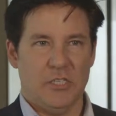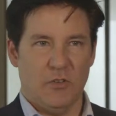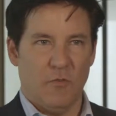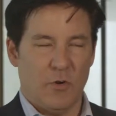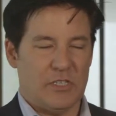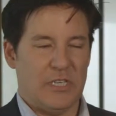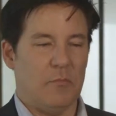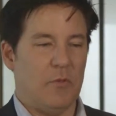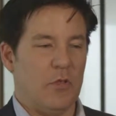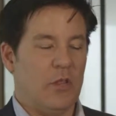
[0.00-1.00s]
So for
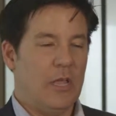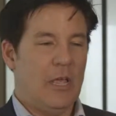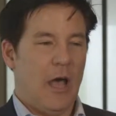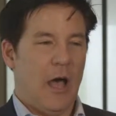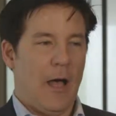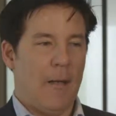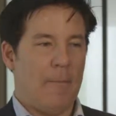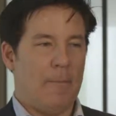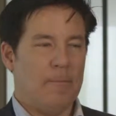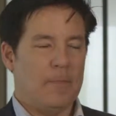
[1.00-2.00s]
example,
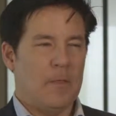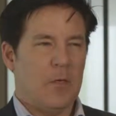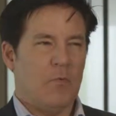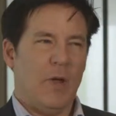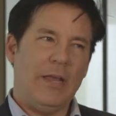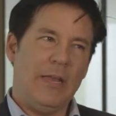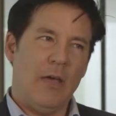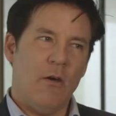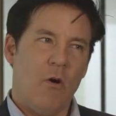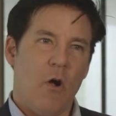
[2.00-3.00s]
right
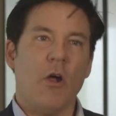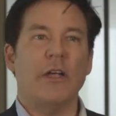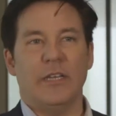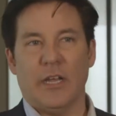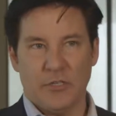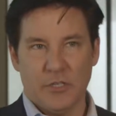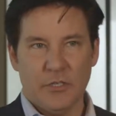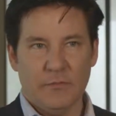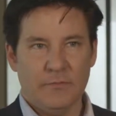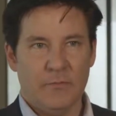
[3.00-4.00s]
now,
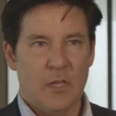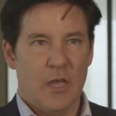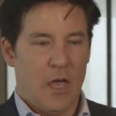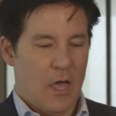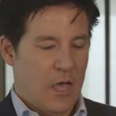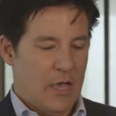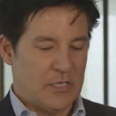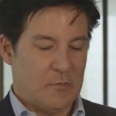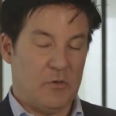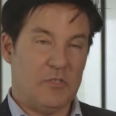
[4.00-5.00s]
architecture,
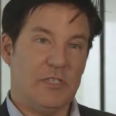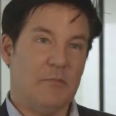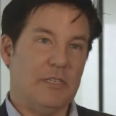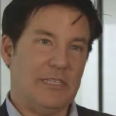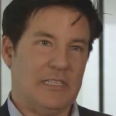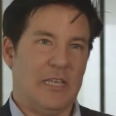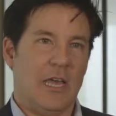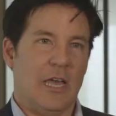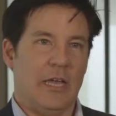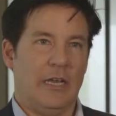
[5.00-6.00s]
as opposed to simply
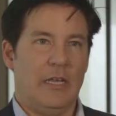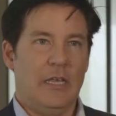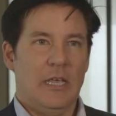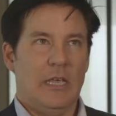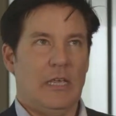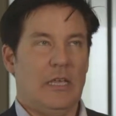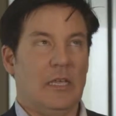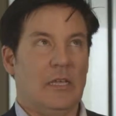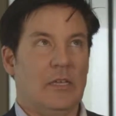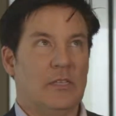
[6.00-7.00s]
design,
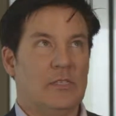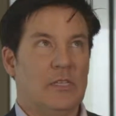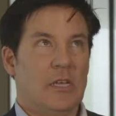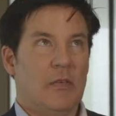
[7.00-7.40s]
is